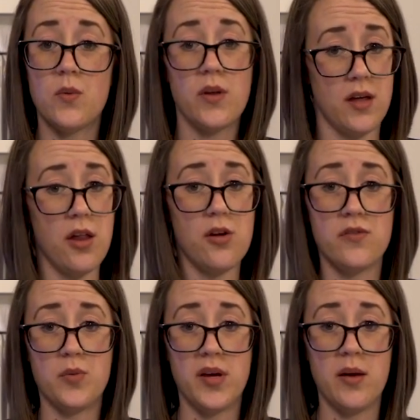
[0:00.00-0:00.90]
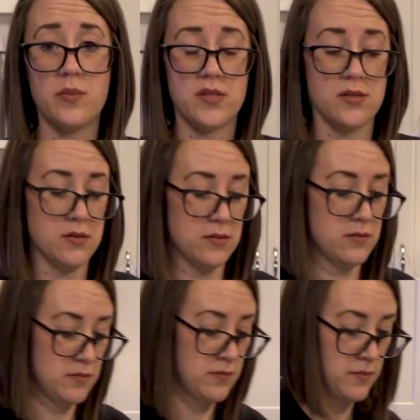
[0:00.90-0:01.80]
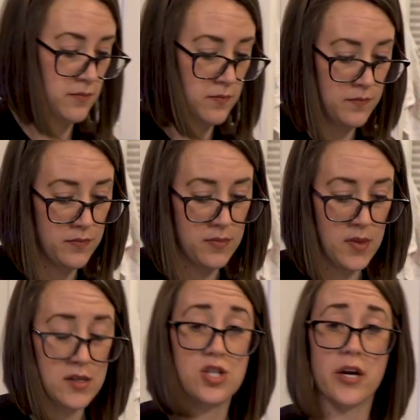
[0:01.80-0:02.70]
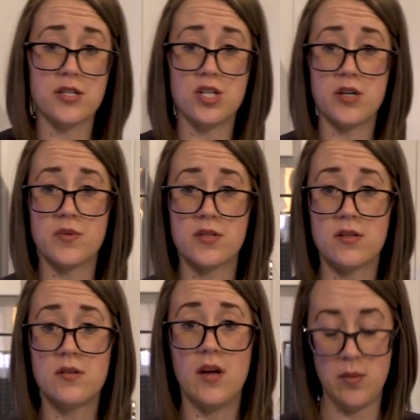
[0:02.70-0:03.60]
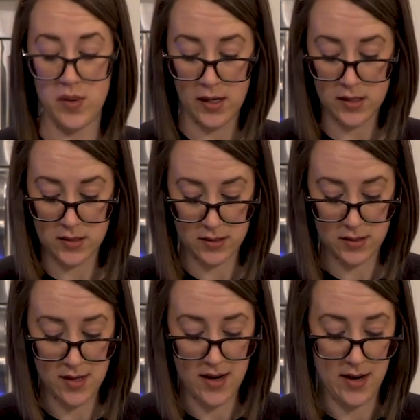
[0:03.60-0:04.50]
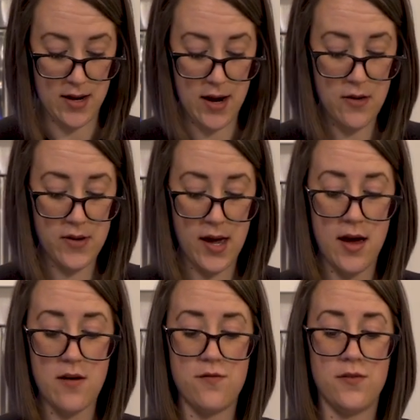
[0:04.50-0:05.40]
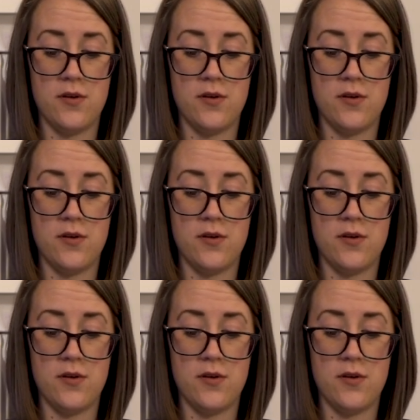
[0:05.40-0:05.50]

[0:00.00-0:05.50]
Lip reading: with colorful Peeps, chocolate chips, and peanuts. And now we have